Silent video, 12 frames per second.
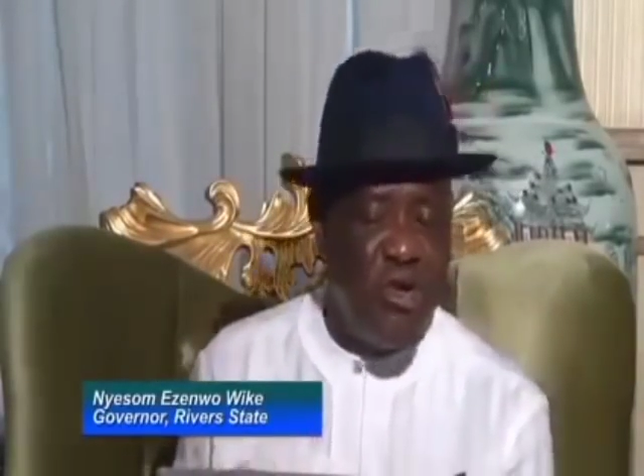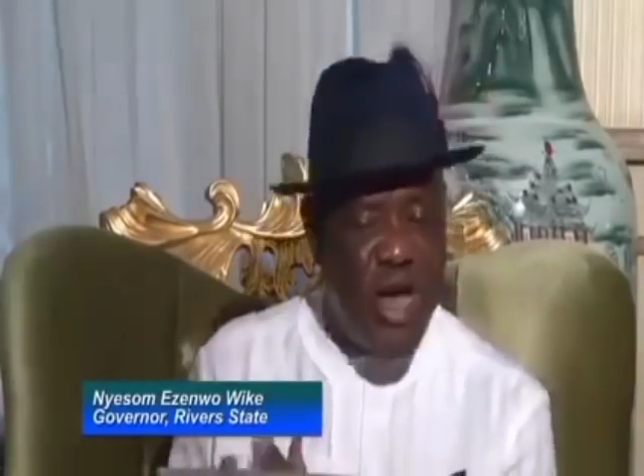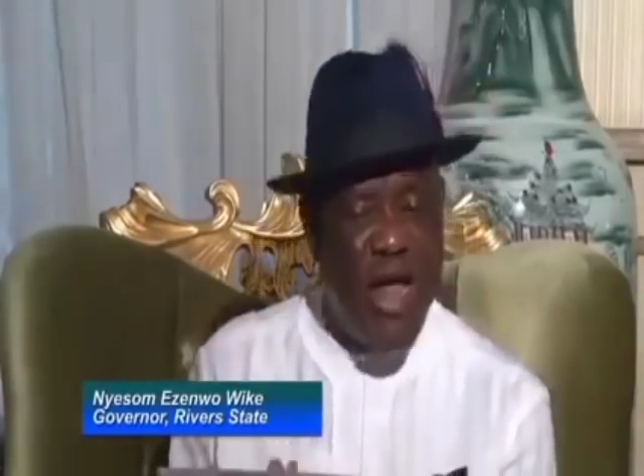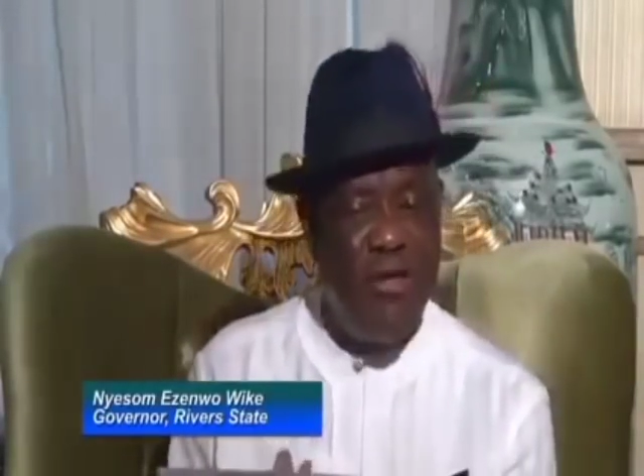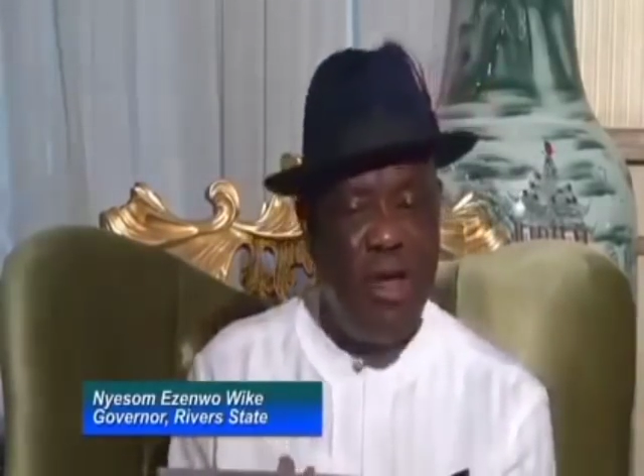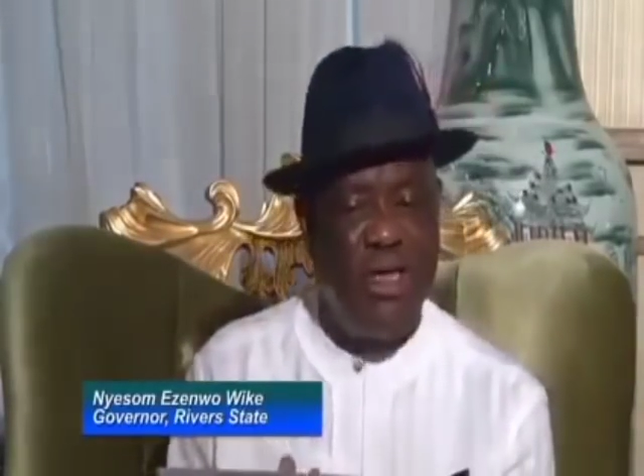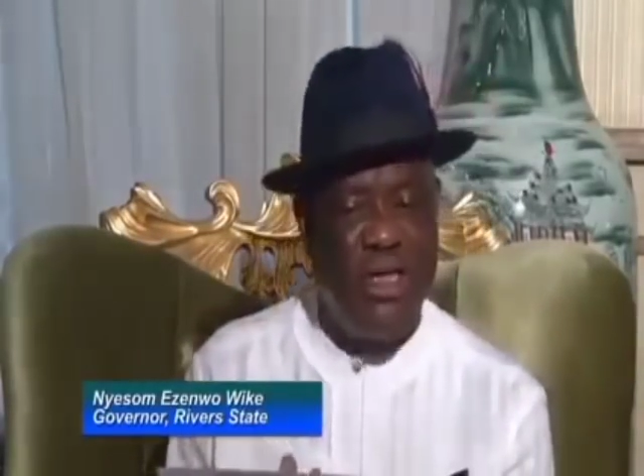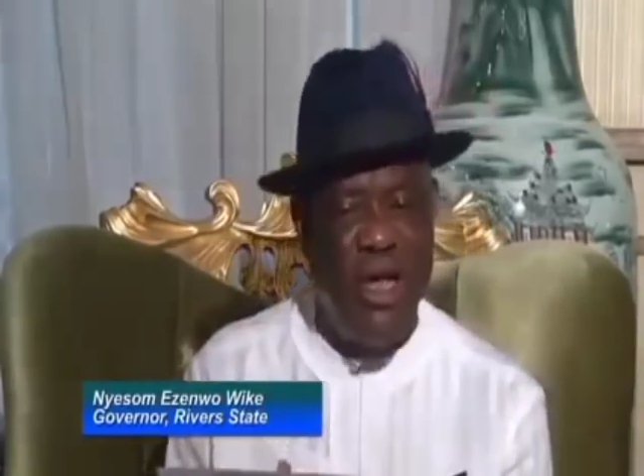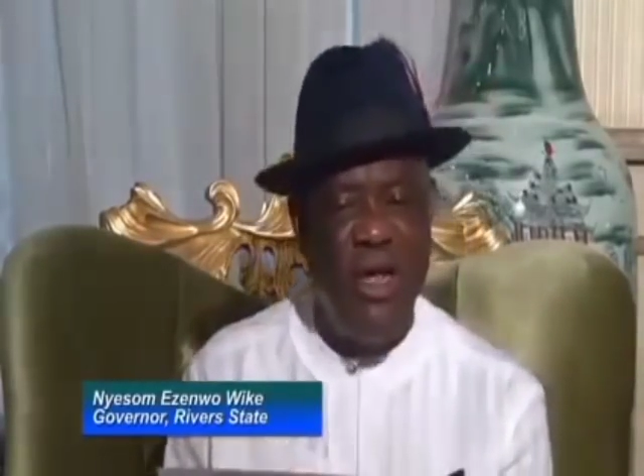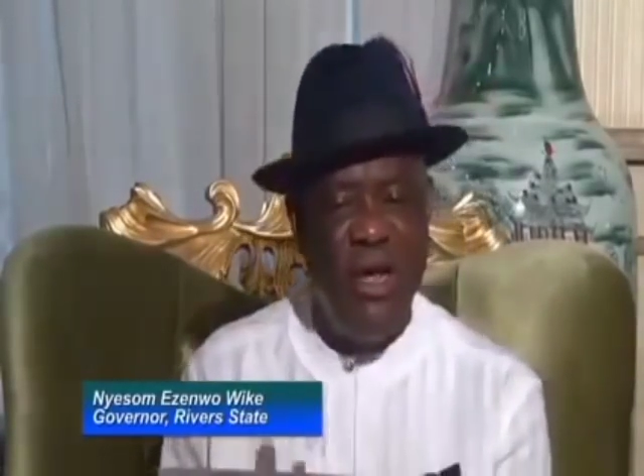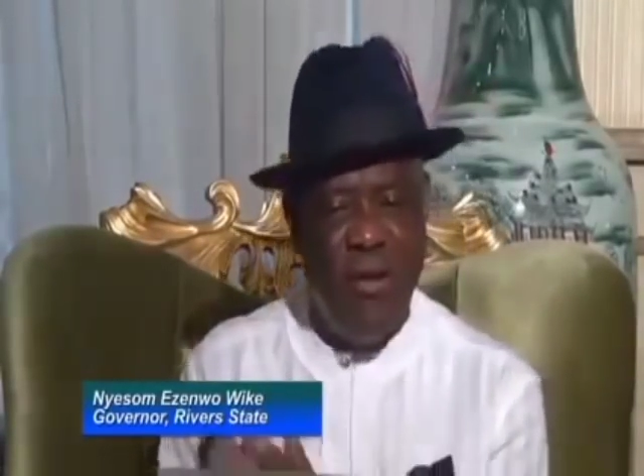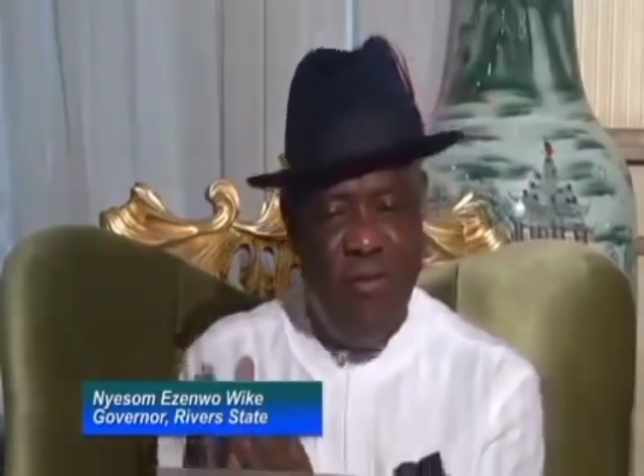You cannot
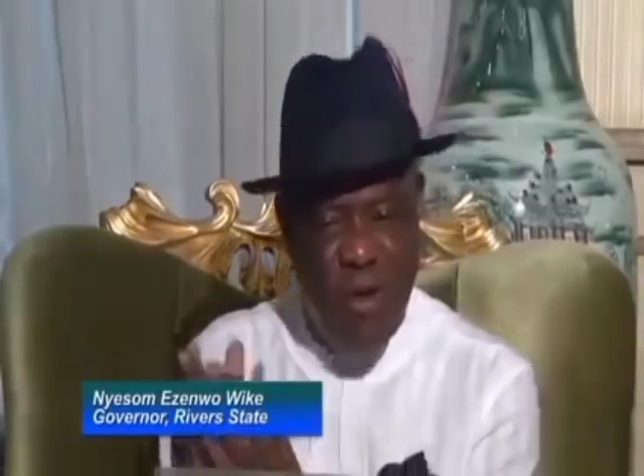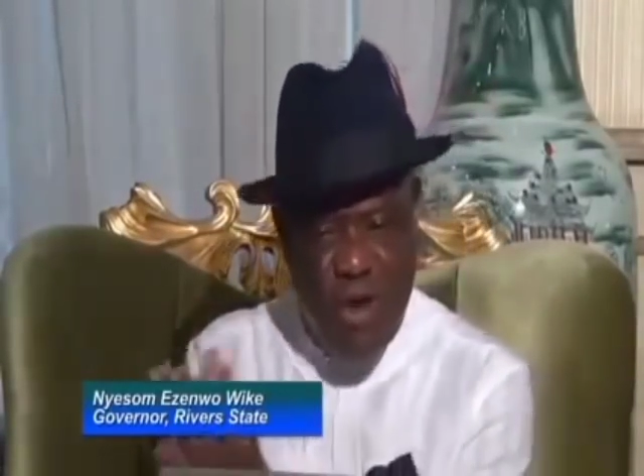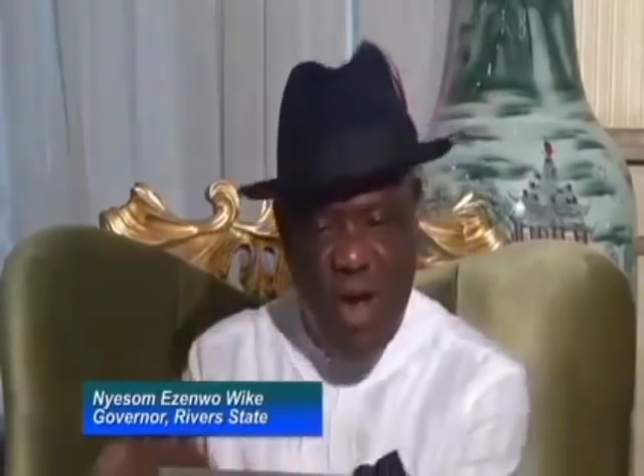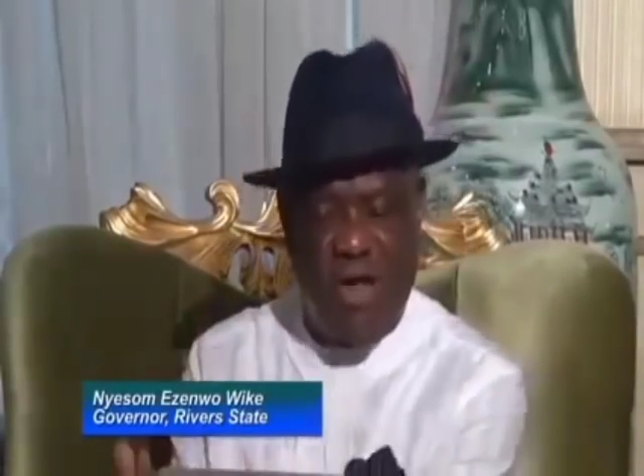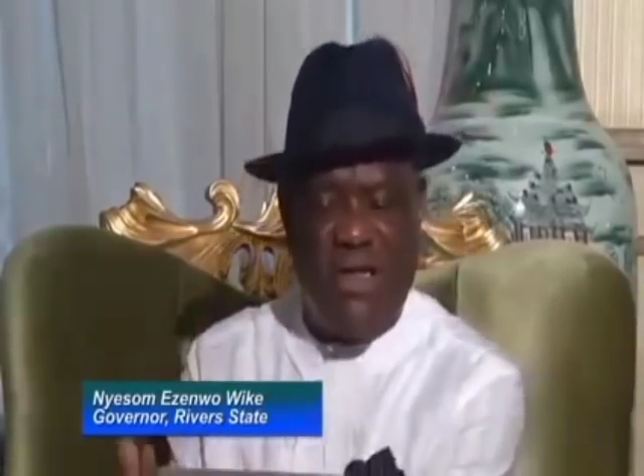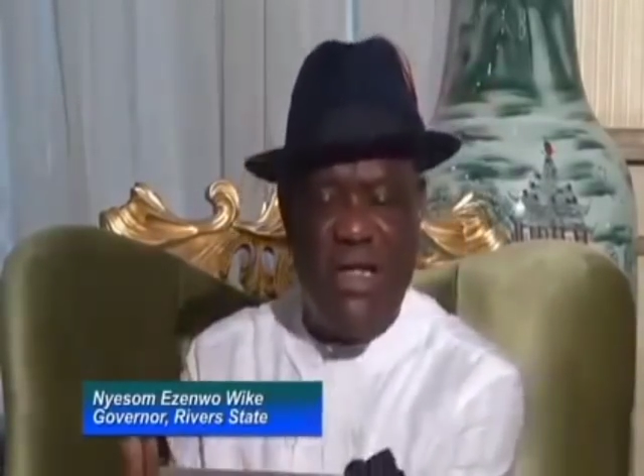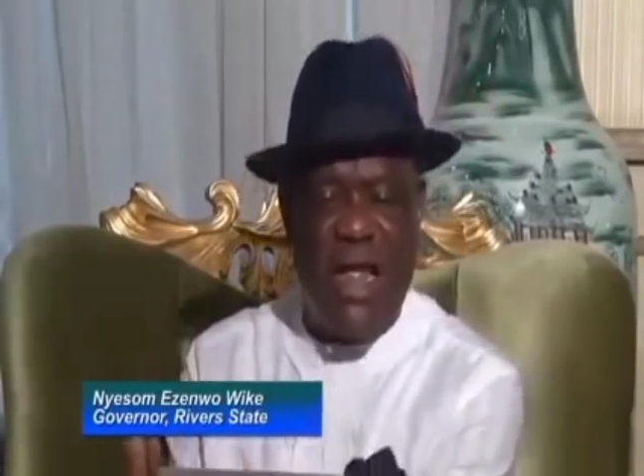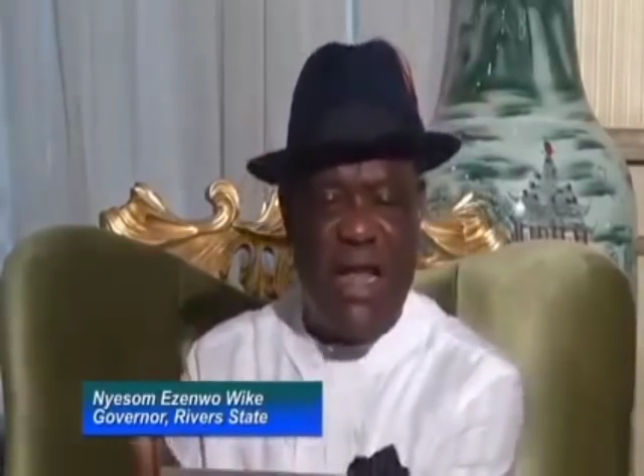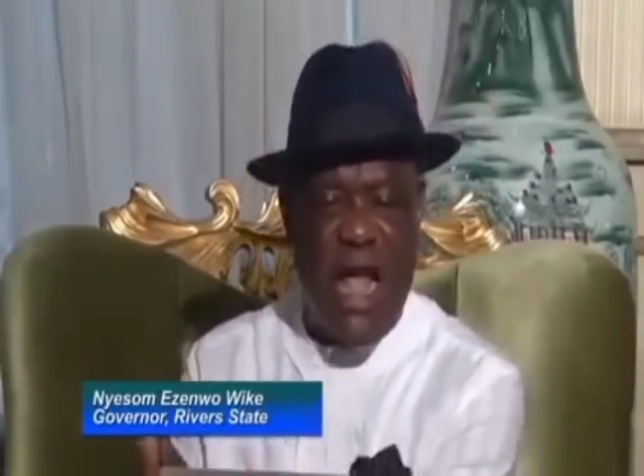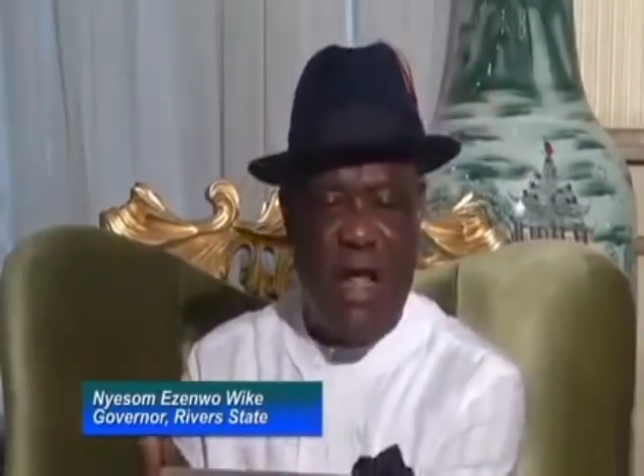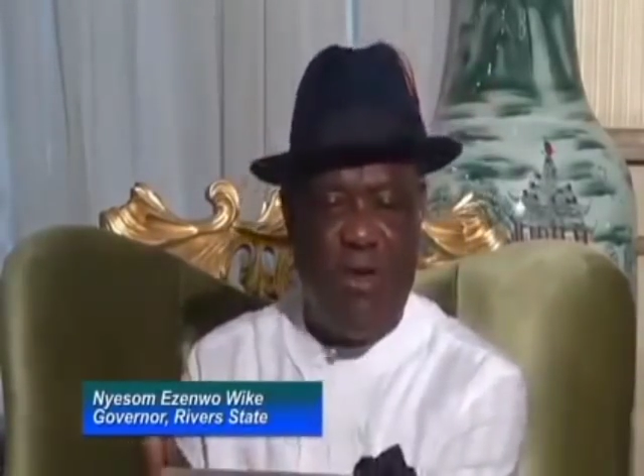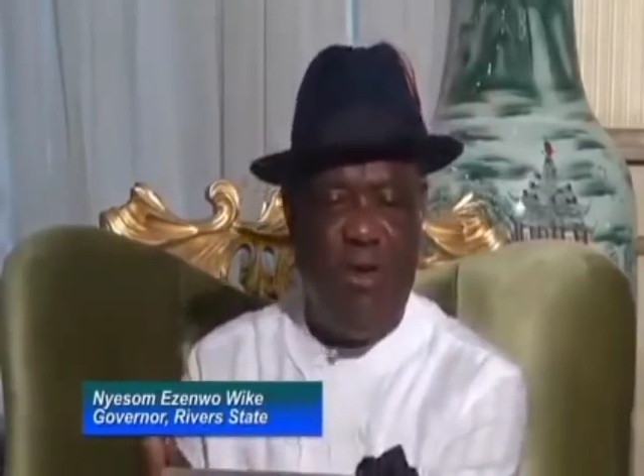say because
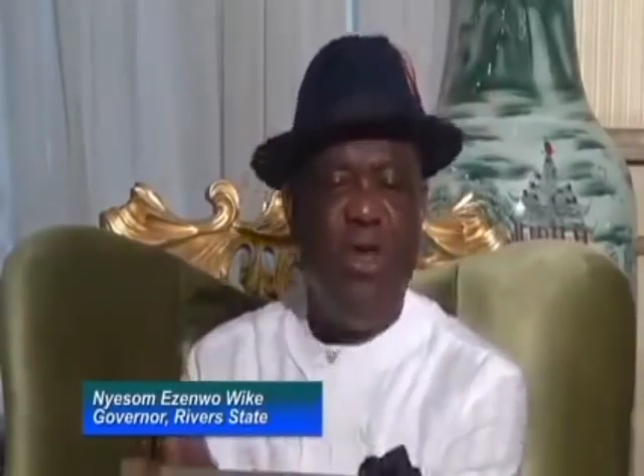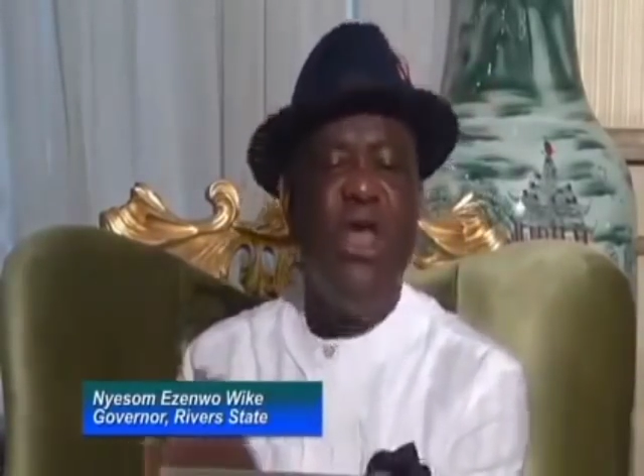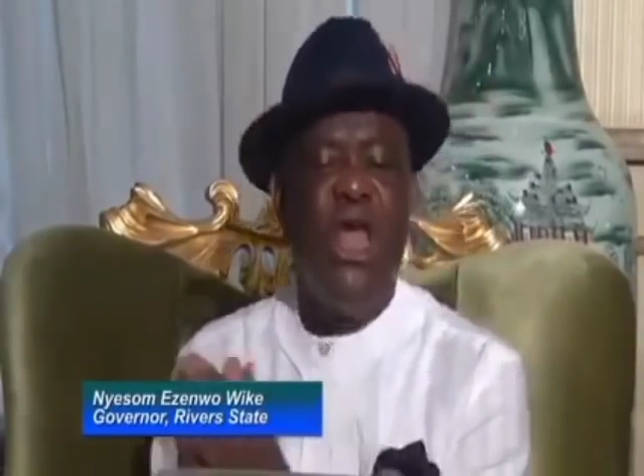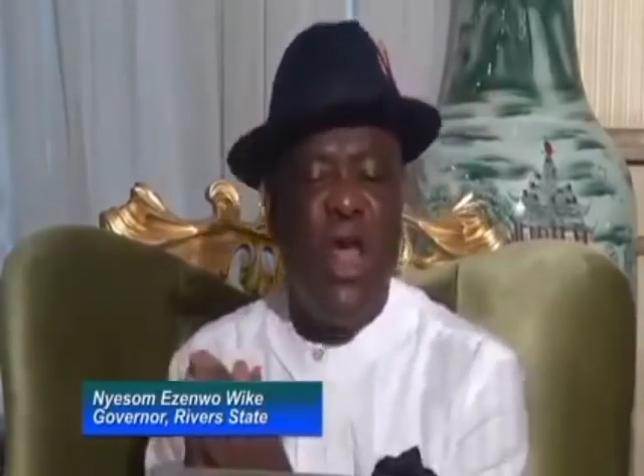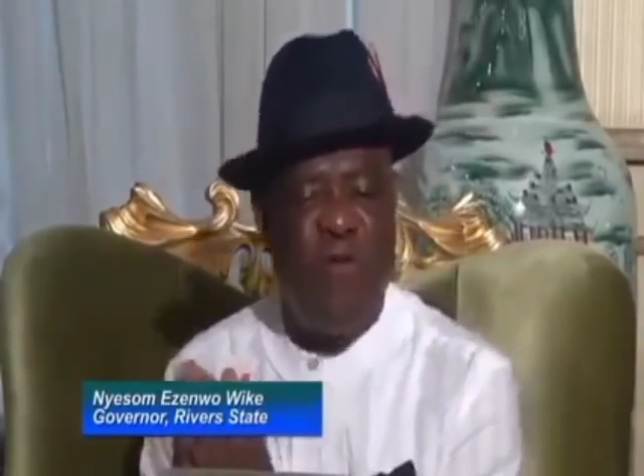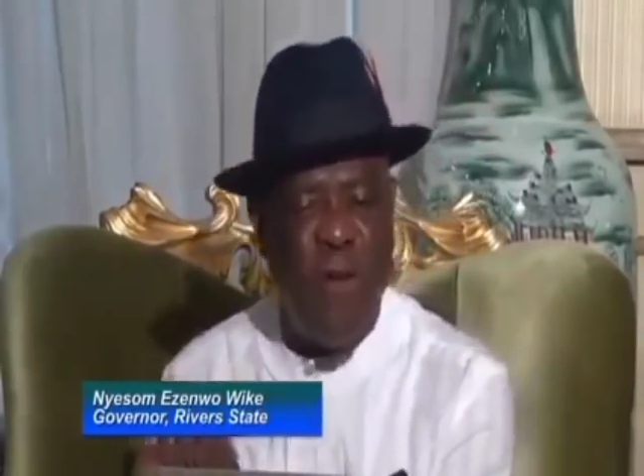Nnamdi Kanu